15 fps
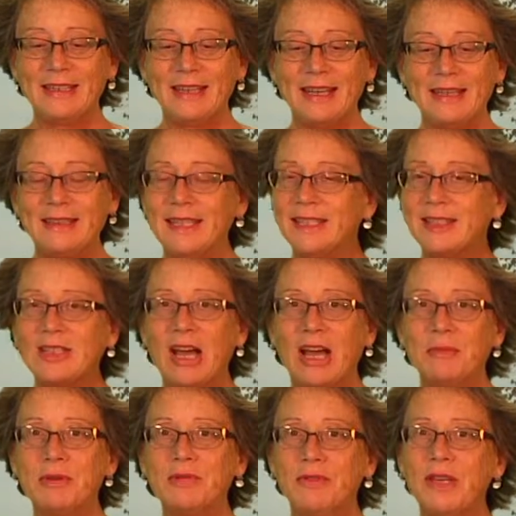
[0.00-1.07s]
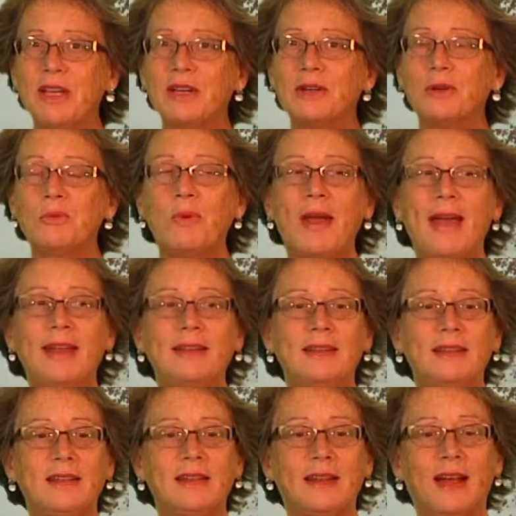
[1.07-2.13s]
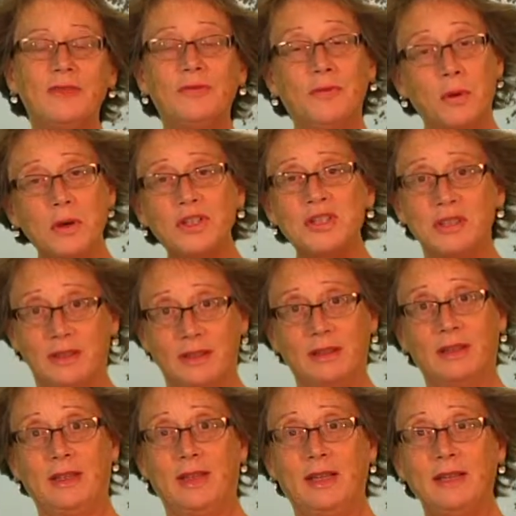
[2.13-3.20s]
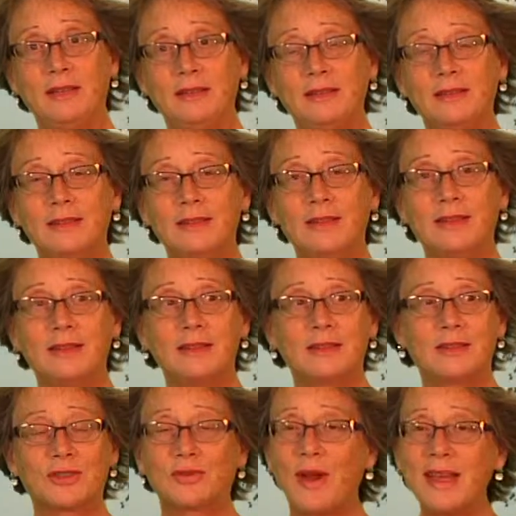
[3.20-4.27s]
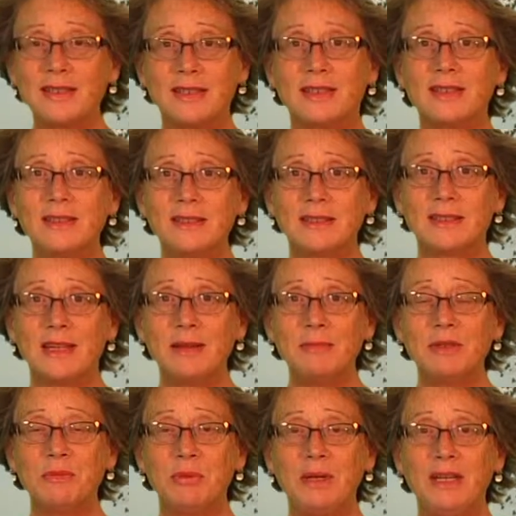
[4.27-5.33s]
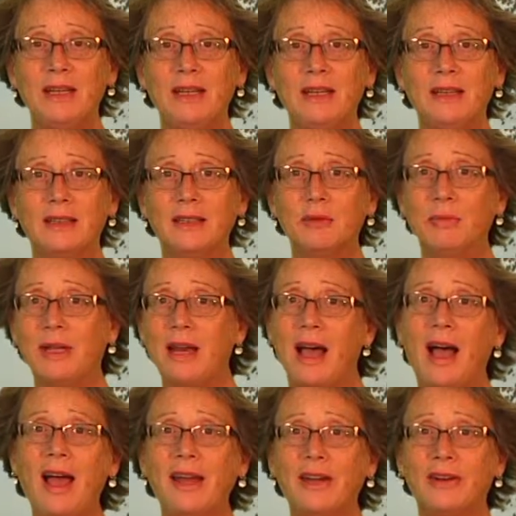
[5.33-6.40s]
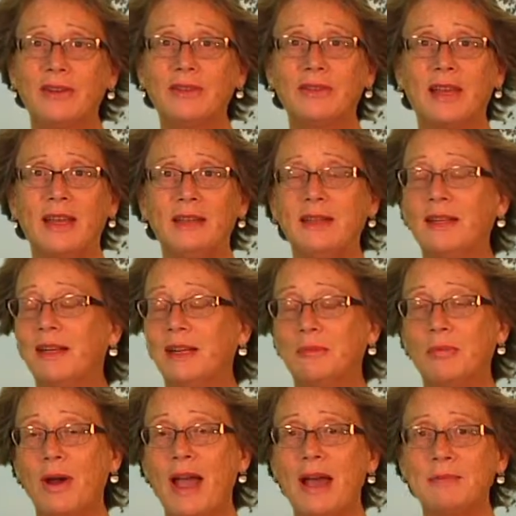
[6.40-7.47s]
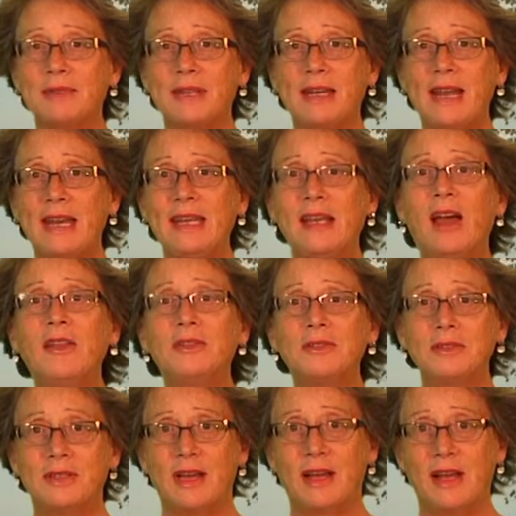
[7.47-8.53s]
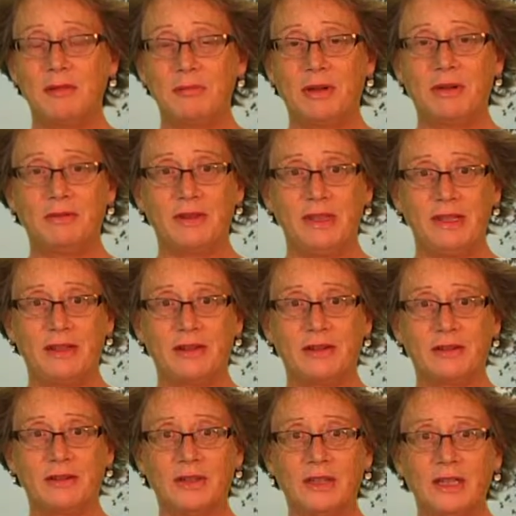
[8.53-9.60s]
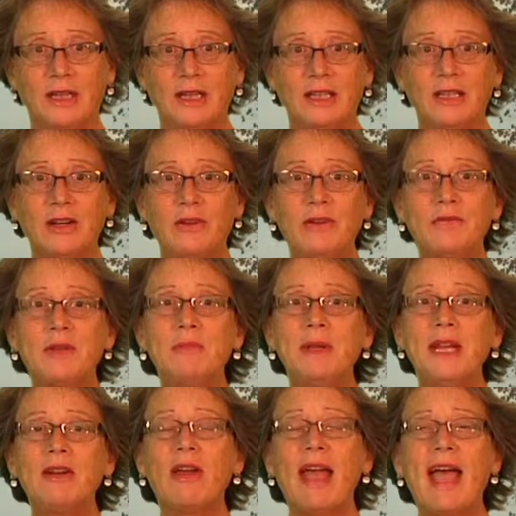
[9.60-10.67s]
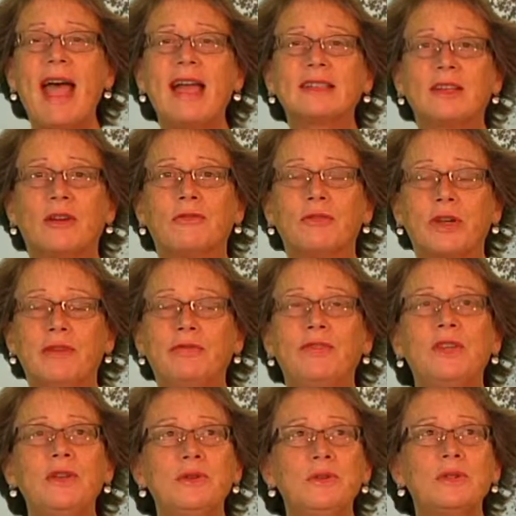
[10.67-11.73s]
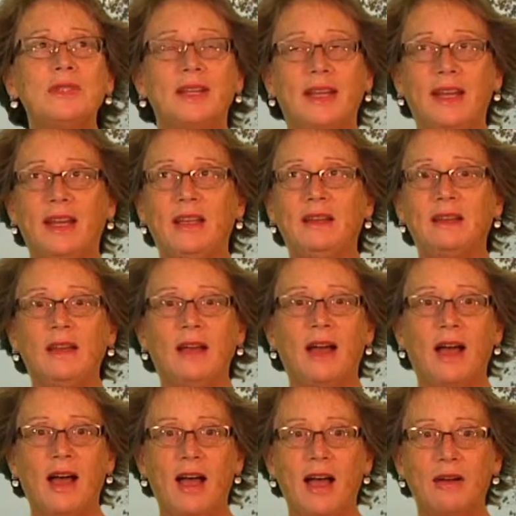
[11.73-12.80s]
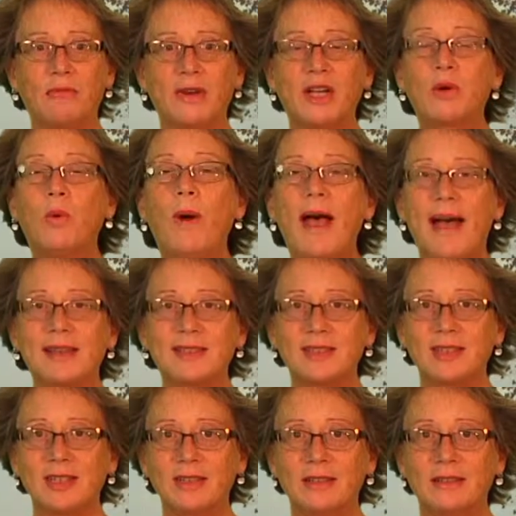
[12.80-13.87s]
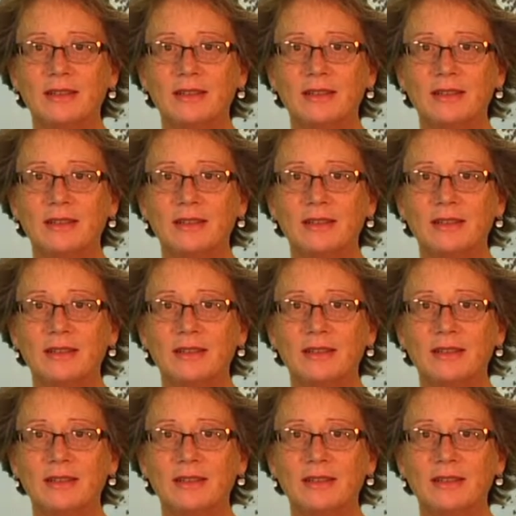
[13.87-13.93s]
at this time of year when, unfortunately, stresses seem to be a little bit higher than perhaps at any other time of the year. You know, if the mere act of refusing a request